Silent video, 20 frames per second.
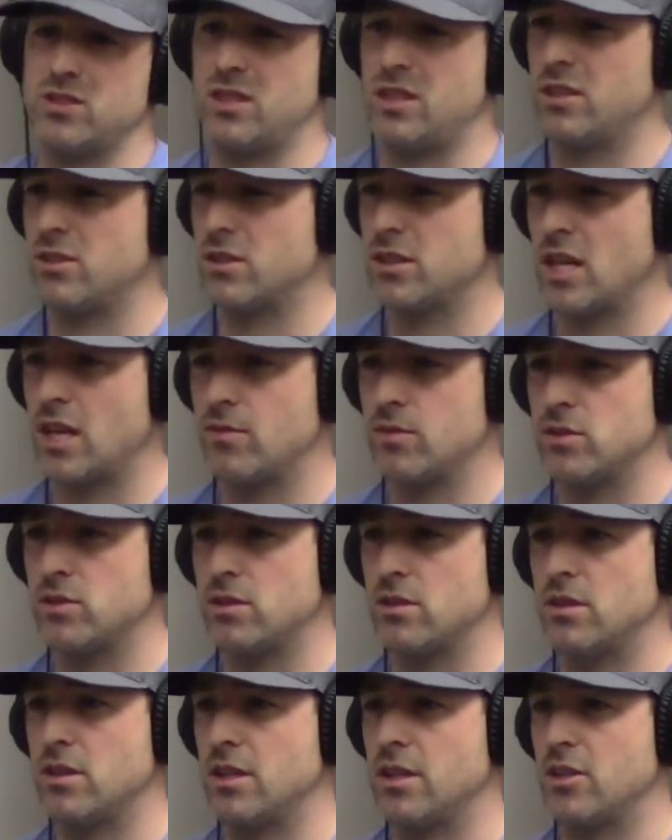The Inner Game
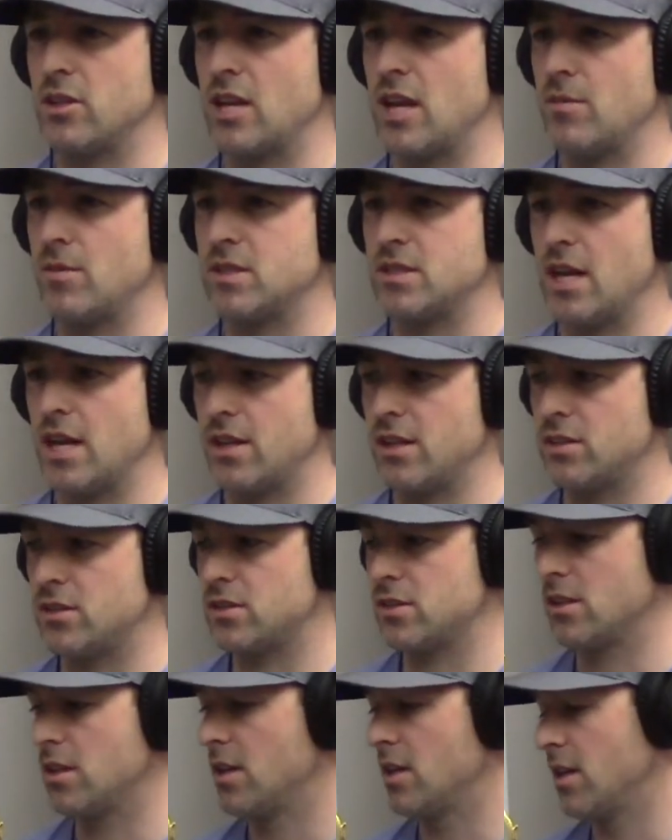of
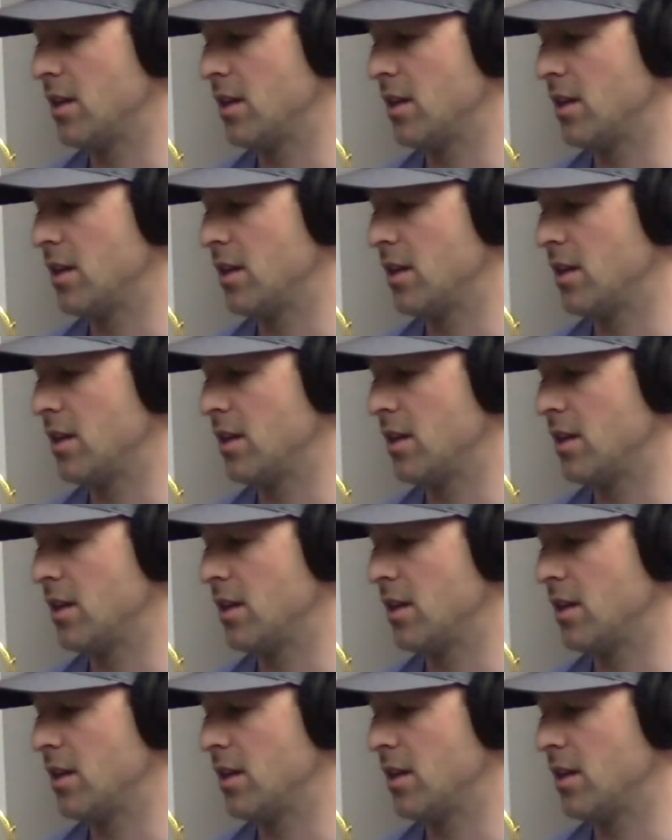Tennis.